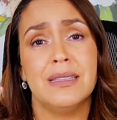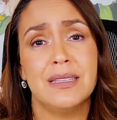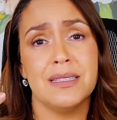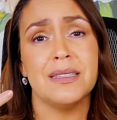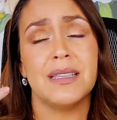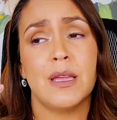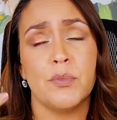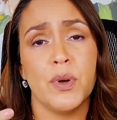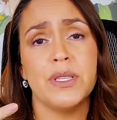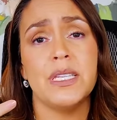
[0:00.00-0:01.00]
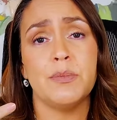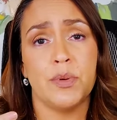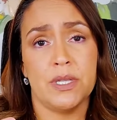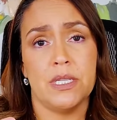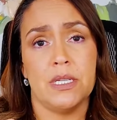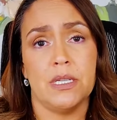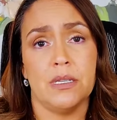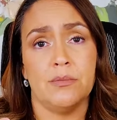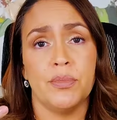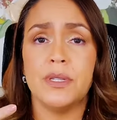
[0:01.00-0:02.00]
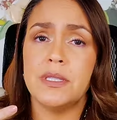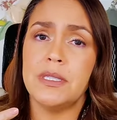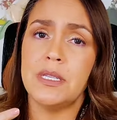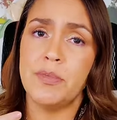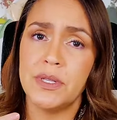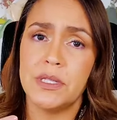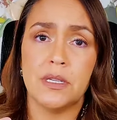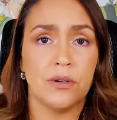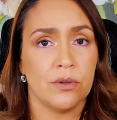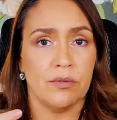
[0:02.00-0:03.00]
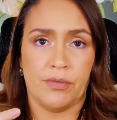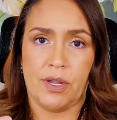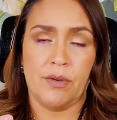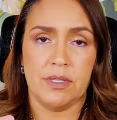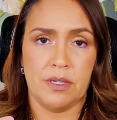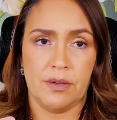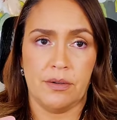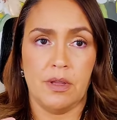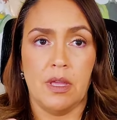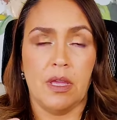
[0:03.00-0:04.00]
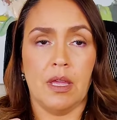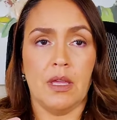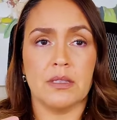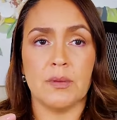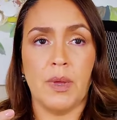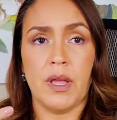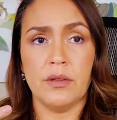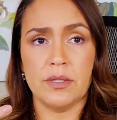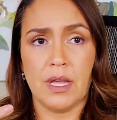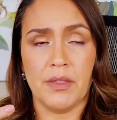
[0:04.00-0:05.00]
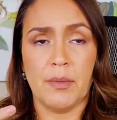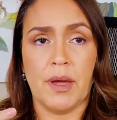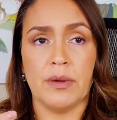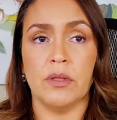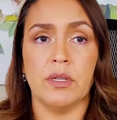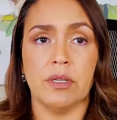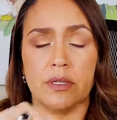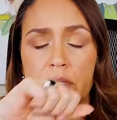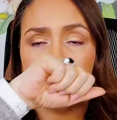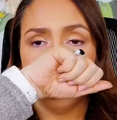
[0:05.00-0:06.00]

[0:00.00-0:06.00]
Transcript: This is like pretty, pretty, pretty, pretty girl fragrance here. It smells how the bottle looks.